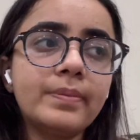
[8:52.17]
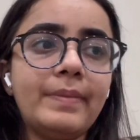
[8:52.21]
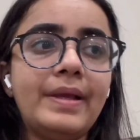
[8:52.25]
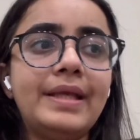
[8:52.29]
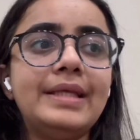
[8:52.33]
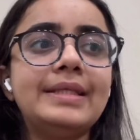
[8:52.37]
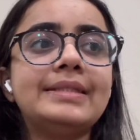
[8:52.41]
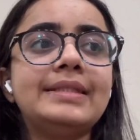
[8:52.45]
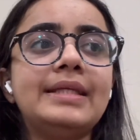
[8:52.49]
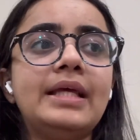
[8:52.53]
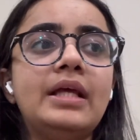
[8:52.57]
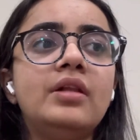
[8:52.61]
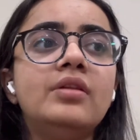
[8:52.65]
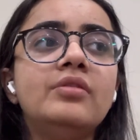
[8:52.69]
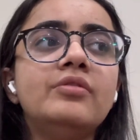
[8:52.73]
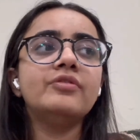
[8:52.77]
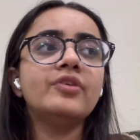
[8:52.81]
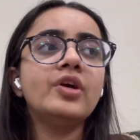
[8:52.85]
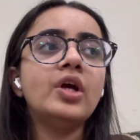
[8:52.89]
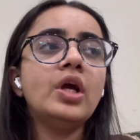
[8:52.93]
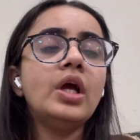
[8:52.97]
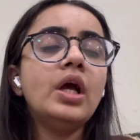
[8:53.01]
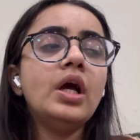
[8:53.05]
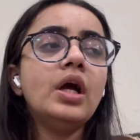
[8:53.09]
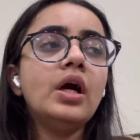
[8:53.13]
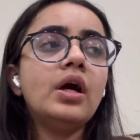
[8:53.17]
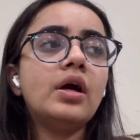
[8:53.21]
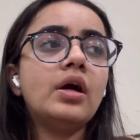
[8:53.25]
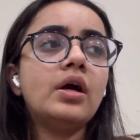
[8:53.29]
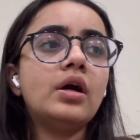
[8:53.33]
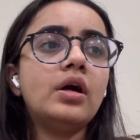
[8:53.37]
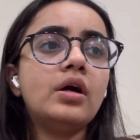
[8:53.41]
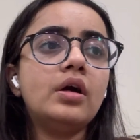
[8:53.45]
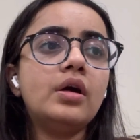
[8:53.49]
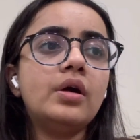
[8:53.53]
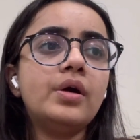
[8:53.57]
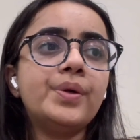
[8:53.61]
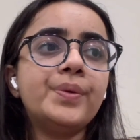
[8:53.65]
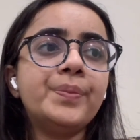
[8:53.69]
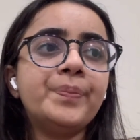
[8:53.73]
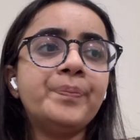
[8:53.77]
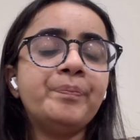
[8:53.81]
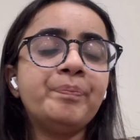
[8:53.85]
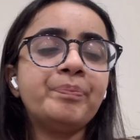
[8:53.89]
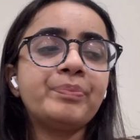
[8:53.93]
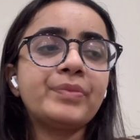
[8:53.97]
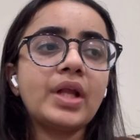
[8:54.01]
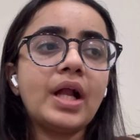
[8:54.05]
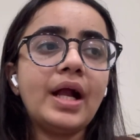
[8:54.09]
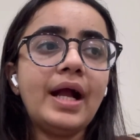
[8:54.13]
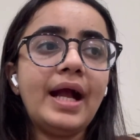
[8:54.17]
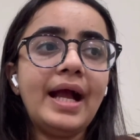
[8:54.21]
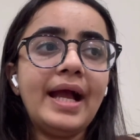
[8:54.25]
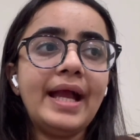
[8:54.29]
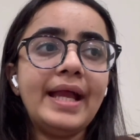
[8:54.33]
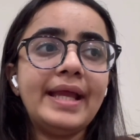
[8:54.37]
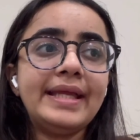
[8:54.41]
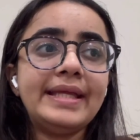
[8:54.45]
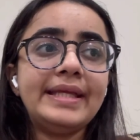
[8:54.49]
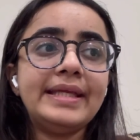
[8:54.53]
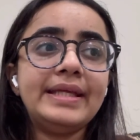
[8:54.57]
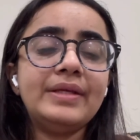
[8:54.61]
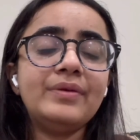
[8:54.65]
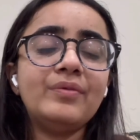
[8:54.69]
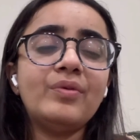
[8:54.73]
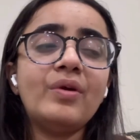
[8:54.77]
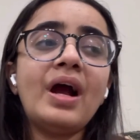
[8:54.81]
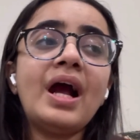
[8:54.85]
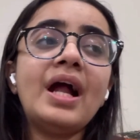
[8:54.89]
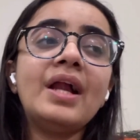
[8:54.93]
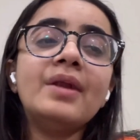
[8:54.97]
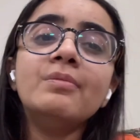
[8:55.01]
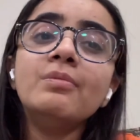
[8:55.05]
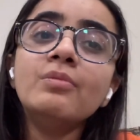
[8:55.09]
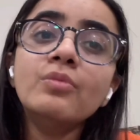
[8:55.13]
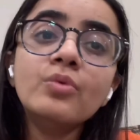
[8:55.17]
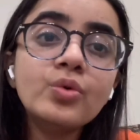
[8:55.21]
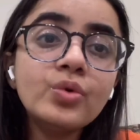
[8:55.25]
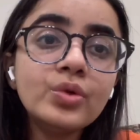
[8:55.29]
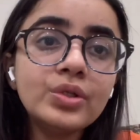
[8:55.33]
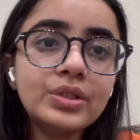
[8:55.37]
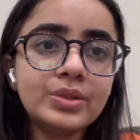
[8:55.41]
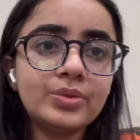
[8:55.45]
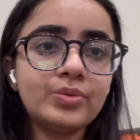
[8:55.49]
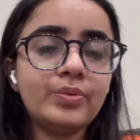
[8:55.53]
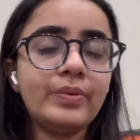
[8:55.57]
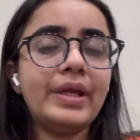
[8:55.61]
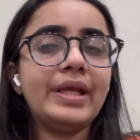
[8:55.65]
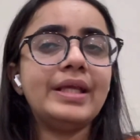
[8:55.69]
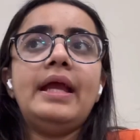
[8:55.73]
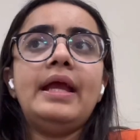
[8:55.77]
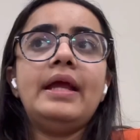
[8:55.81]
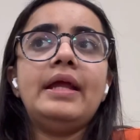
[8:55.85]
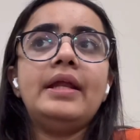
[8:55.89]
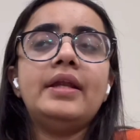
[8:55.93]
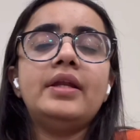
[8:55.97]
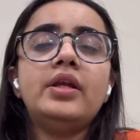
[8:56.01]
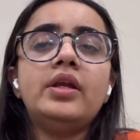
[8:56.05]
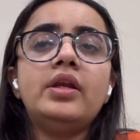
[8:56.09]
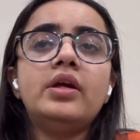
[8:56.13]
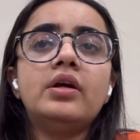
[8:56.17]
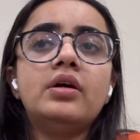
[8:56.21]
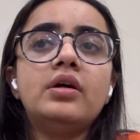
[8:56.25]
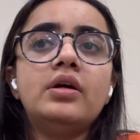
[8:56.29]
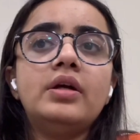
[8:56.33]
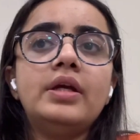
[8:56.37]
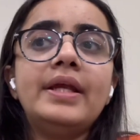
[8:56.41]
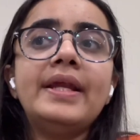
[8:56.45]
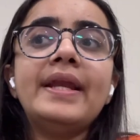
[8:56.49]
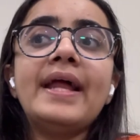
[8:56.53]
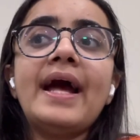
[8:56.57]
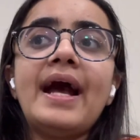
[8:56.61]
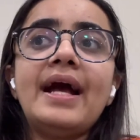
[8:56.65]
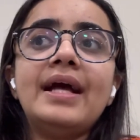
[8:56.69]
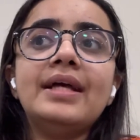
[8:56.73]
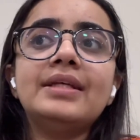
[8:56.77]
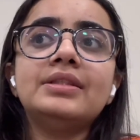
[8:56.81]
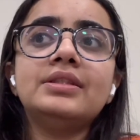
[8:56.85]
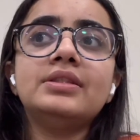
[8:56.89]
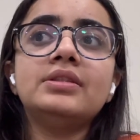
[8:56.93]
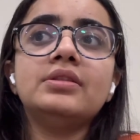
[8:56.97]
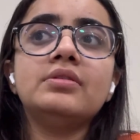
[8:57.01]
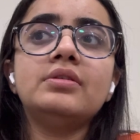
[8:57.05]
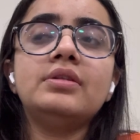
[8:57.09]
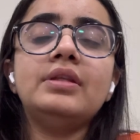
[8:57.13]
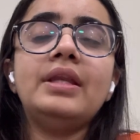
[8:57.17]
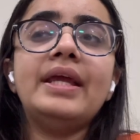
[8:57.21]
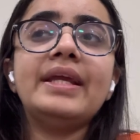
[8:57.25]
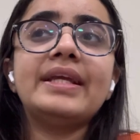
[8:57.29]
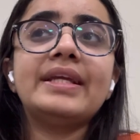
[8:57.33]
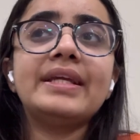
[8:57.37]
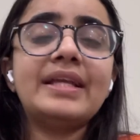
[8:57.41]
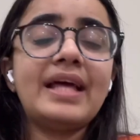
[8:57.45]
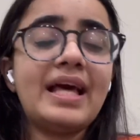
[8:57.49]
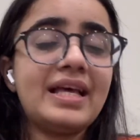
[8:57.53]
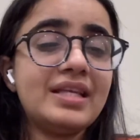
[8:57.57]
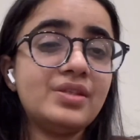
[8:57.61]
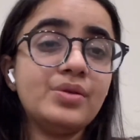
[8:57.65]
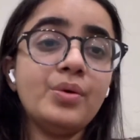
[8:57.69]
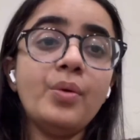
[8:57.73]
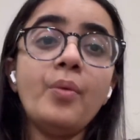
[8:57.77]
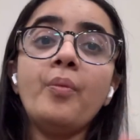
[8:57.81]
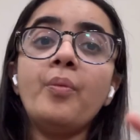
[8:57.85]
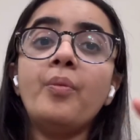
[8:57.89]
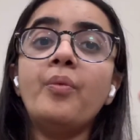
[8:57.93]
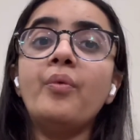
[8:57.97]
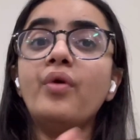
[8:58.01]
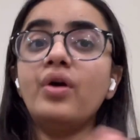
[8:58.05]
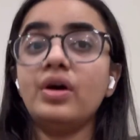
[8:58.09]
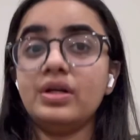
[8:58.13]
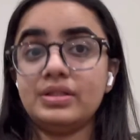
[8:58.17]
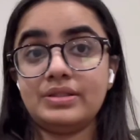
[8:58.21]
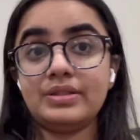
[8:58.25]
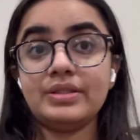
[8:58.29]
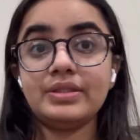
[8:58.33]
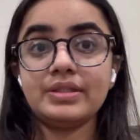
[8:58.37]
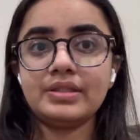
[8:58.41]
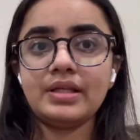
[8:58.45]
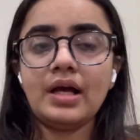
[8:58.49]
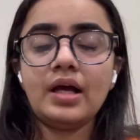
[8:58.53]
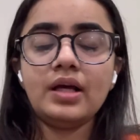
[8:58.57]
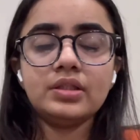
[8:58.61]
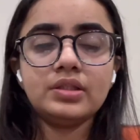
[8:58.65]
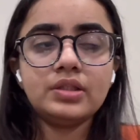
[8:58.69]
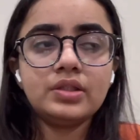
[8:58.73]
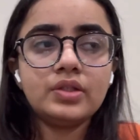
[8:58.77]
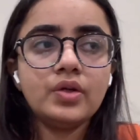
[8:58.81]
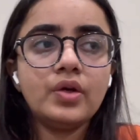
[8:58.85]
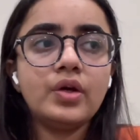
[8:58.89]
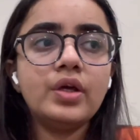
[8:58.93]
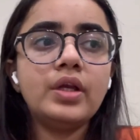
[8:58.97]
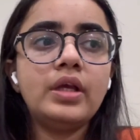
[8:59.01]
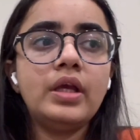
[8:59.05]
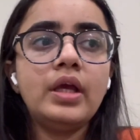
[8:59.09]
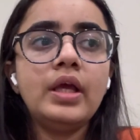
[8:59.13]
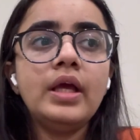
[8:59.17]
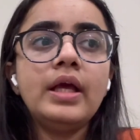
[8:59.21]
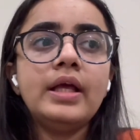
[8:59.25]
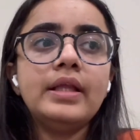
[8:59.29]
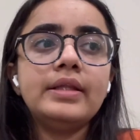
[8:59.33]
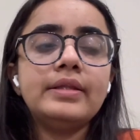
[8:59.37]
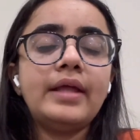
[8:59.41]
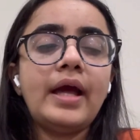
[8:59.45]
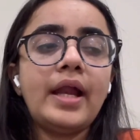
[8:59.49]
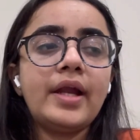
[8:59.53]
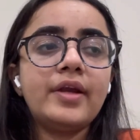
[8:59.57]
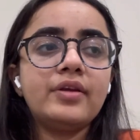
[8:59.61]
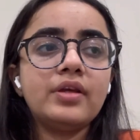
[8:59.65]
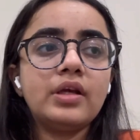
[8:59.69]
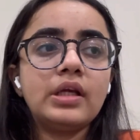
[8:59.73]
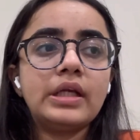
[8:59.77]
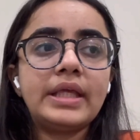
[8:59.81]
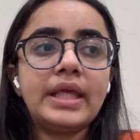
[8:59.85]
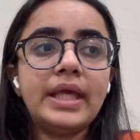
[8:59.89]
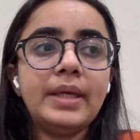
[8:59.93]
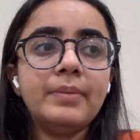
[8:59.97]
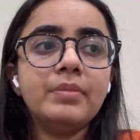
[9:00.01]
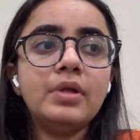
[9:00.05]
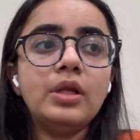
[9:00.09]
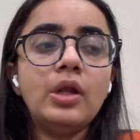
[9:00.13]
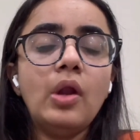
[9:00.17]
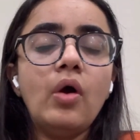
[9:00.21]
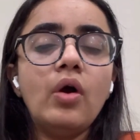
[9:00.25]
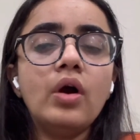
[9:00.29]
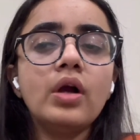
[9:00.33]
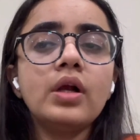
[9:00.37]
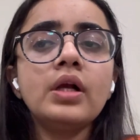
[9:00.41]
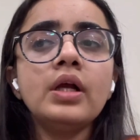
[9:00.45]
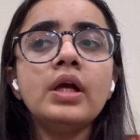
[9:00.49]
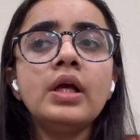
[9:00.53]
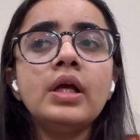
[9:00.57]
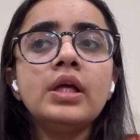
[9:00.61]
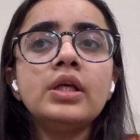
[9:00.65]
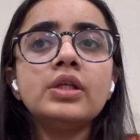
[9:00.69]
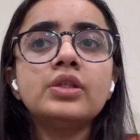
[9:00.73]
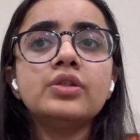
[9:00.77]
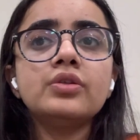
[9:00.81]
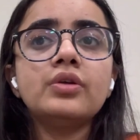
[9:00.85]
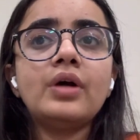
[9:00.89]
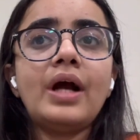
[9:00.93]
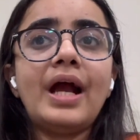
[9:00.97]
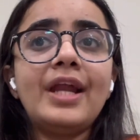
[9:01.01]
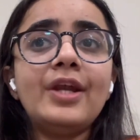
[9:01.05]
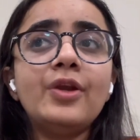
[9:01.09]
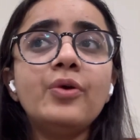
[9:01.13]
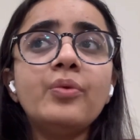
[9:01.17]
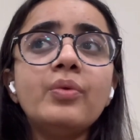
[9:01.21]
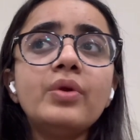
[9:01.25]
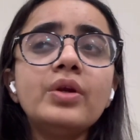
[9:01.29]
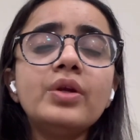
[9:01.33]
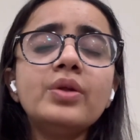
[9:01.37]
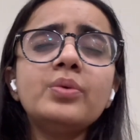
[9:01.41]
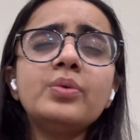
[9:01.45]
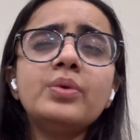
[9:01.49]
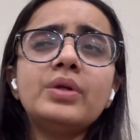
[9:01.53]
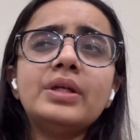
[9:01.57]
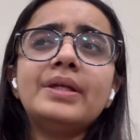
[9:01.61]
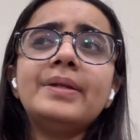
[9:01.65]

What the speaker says: myself. I had mood swing, and it has a worse disaster that came along. So I don't want to